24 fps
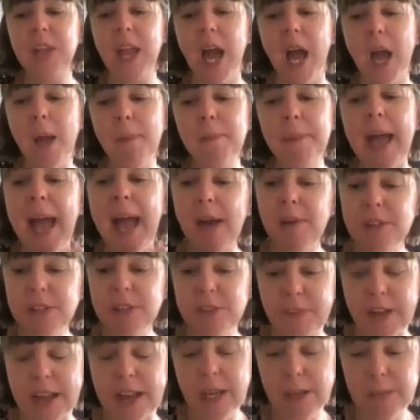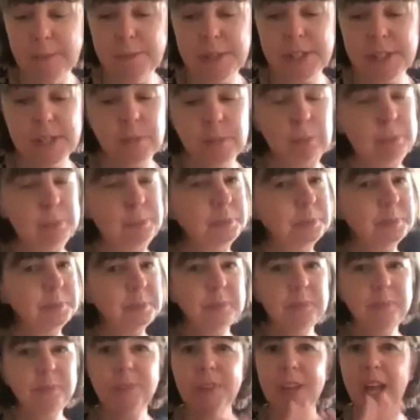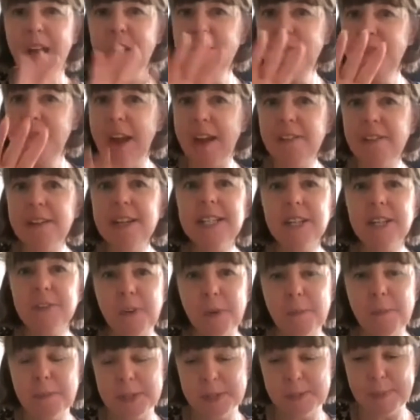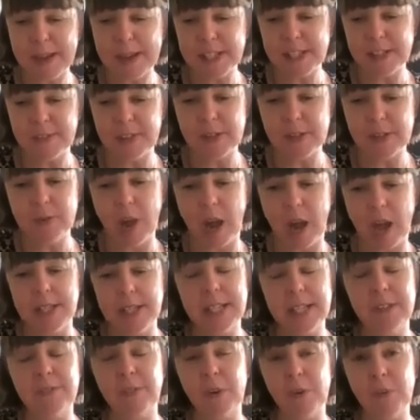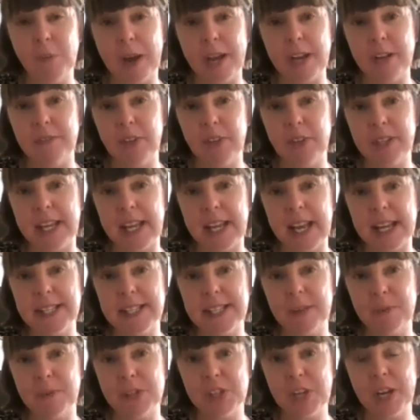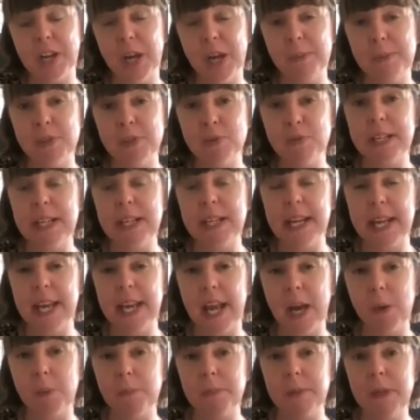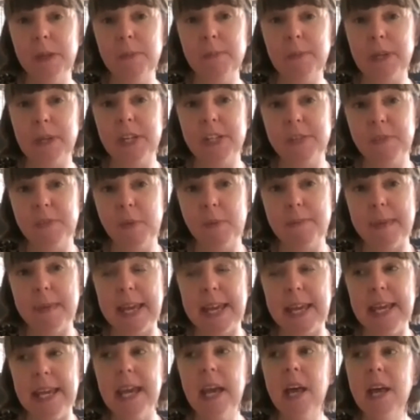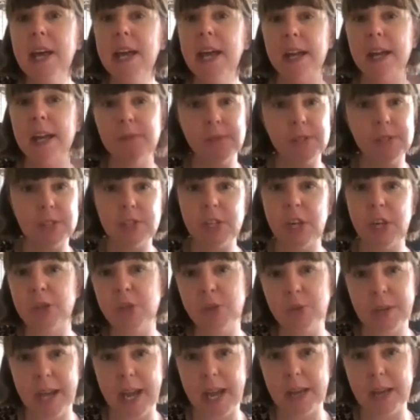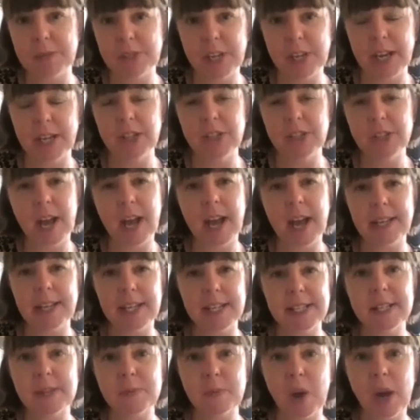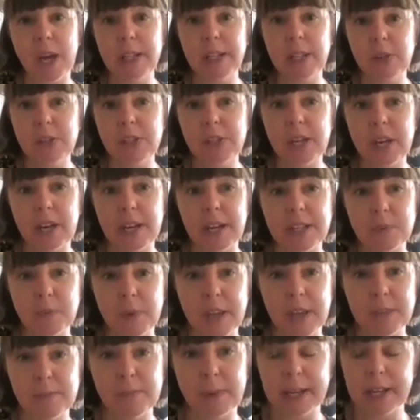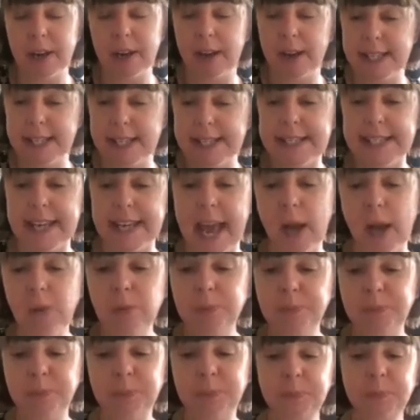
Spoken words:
How it develops, a very different perspective and different way of looking at it, which I hope is really going to help you, because for me, it was a total game changer. And this is what I utilize with my clients now.